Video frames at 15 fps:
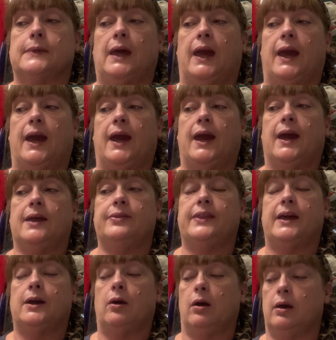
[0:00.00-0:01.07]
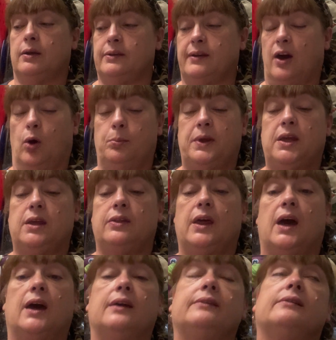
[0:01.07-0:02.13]
and they tell me
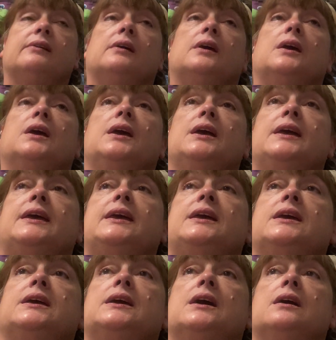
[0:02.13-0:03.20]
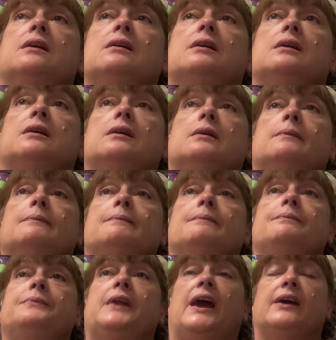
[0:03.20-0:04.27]
that he
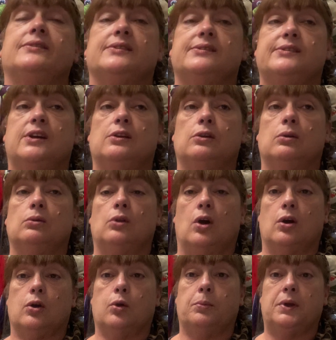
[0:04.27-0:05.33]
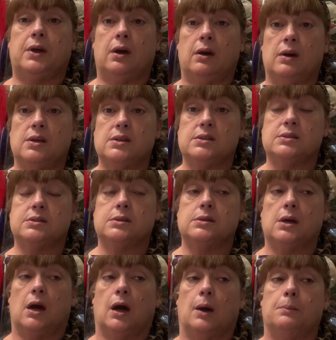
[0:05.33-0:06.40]
has to stay a little longer because
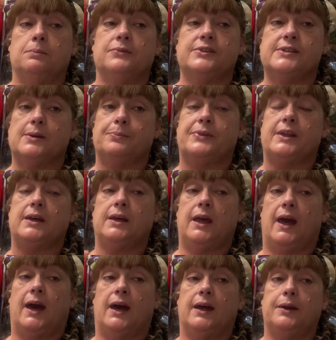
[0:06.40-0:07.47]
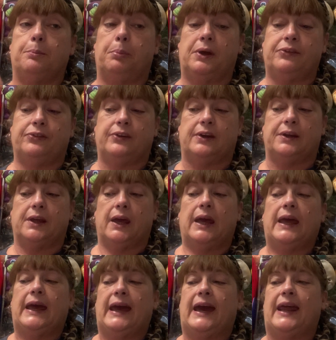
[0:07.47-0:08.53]
something had busted.
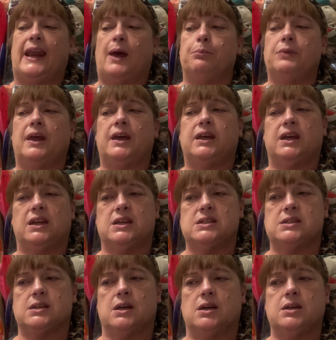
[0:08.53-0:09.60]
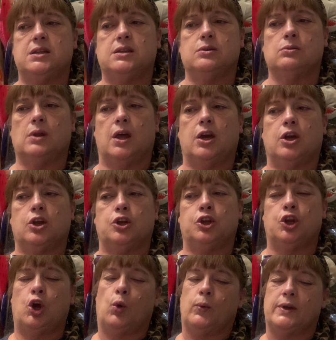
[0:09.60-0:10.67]
And I'm like, in his lung? And they're like,
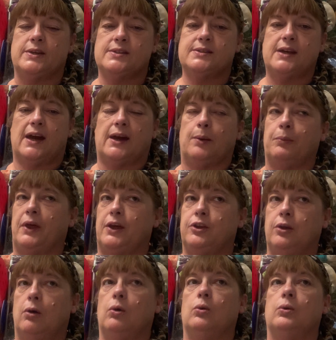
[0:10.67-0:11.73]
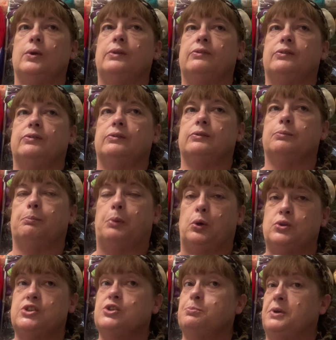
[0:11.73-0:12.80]
no, in his neck. I'm like, no, it's
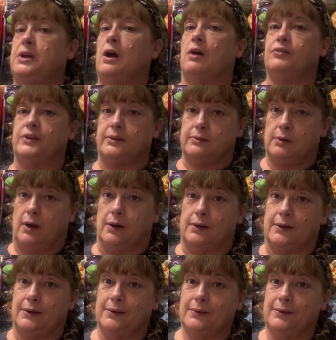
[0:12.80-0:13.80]
supposed to be of his lung.